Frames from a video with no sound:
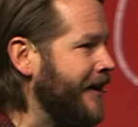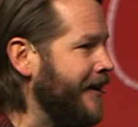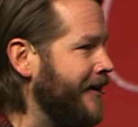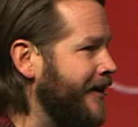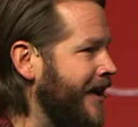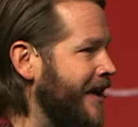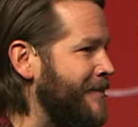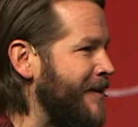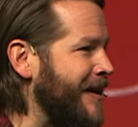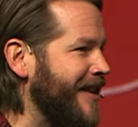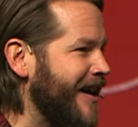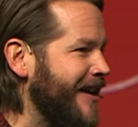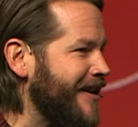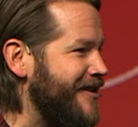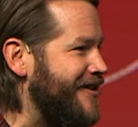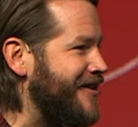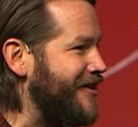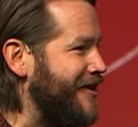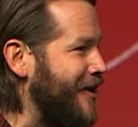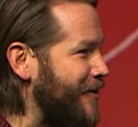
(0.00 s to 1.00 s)
And I'm like, that
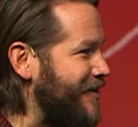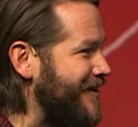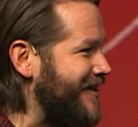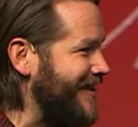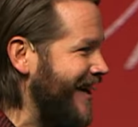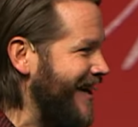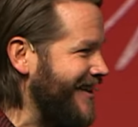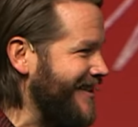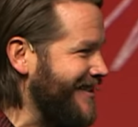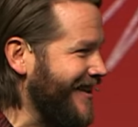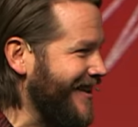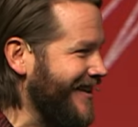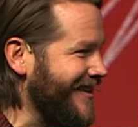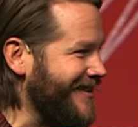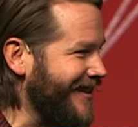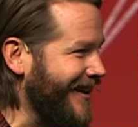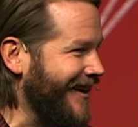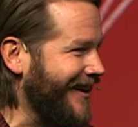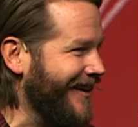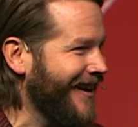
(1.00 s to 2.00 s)
is so sexist.
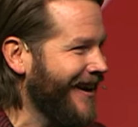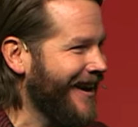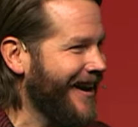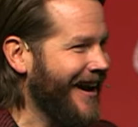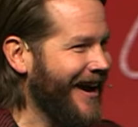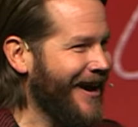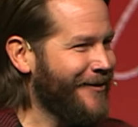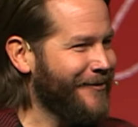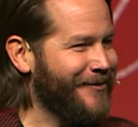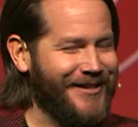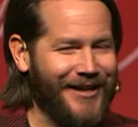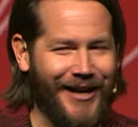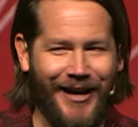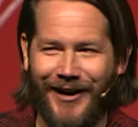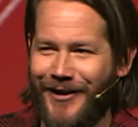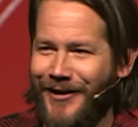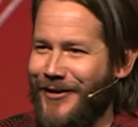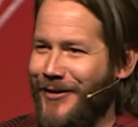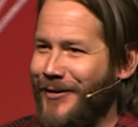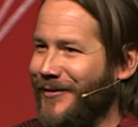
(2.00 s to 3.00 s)
Like, how
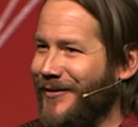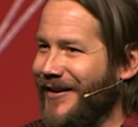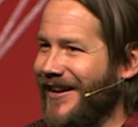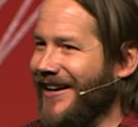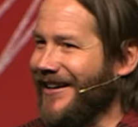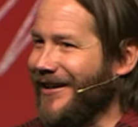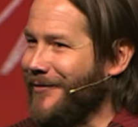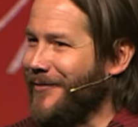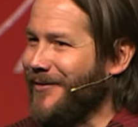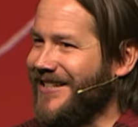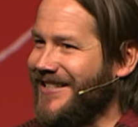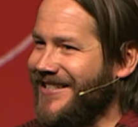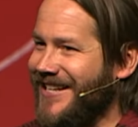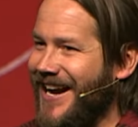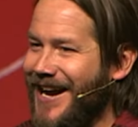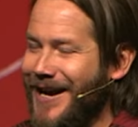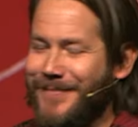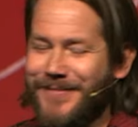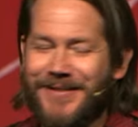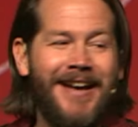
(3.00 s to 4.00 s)
dare you not get with the
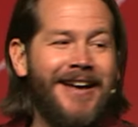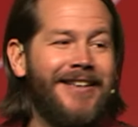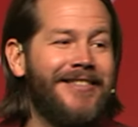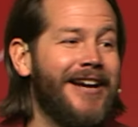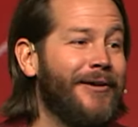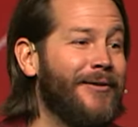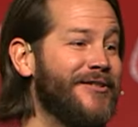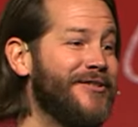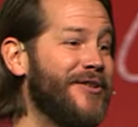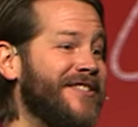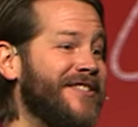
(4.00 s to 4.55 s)
times? There was are